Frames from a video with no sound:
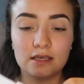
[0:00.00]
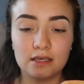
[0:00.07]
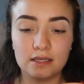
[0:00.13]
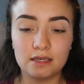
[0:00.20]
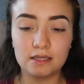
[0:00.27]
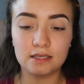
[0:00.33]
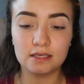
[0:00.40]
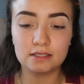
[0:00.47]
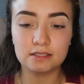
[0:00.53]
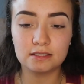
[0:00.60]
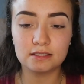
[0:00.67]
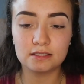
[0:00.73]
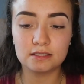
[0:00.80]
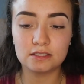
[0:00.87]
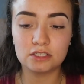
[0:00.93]
And I guess
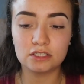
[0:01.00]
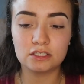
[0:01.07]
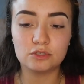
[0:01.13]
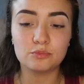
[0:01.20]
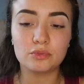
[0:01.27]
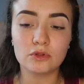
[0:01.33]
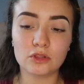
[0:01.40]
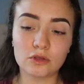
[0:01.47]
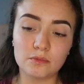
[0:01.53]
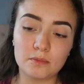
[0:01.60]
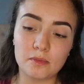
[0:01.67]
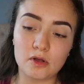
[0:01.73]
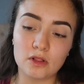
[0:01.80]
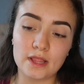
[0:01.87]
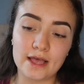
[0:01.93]
this is just to pull them
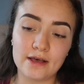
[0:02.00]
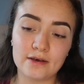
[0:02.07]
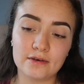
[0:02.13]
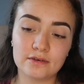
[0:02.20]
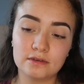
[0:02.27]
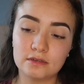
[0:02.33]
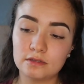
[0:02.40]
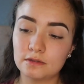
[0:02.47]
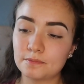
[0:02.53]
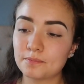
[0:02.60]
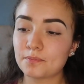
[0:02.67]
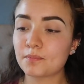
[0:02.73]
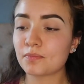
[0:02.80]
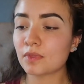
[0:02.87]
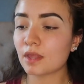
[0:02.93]
all out.
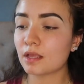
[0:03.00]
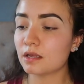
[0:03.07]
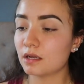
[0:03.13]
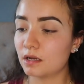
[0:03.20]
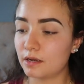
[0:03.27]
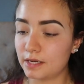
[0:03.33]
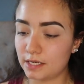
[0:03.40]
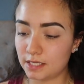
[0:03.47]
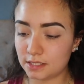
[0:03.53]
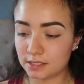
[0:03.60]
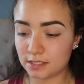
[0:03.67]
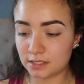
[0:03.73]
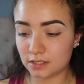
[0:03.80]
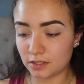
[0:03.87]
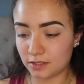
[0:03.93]
Alright, let's
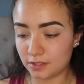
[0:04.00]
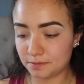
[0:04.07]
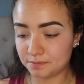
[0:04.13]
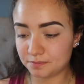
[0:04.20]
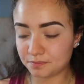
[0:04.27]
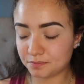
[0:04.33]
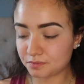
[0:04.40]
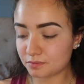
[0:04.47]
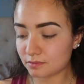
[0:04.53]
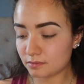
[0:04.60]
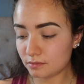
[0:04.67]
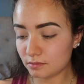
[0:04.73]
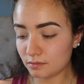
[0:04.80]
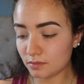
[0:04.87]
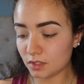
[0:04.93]
start.
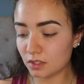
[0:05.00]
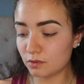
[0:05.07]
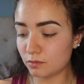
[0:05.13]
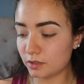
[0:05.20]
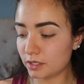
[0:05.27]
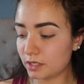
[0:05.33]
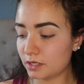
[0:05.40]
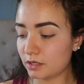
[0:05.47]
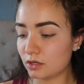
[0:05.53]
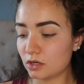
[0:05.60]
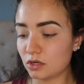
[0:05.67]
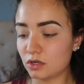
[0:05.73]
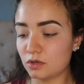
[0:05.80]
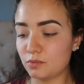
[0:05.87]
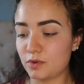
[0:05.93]
We're gonna
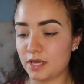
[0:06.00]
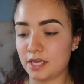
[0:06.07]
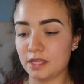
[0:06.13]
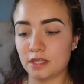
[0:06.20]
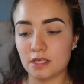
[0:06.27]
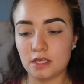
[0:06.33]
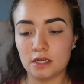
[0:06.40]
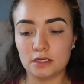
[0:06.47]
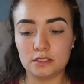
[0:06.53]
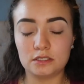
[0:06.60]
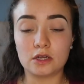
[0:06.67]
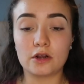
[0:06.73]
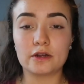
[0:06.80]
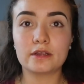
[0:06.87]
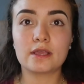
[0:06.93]
go with
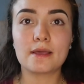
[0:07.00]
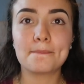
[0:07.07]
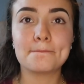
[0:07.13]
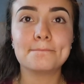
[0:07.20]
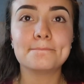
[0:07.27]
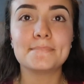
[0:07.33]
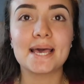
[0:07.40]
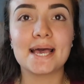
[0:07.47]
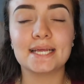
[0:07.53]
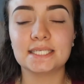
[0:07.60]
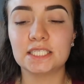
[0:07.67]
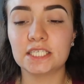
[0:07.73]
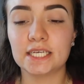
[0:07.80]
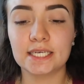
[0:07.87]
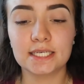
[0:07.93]
Dark
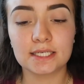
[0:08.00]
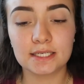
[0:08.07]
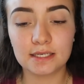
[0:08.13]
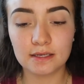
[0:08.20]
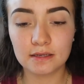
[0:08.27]
Magic.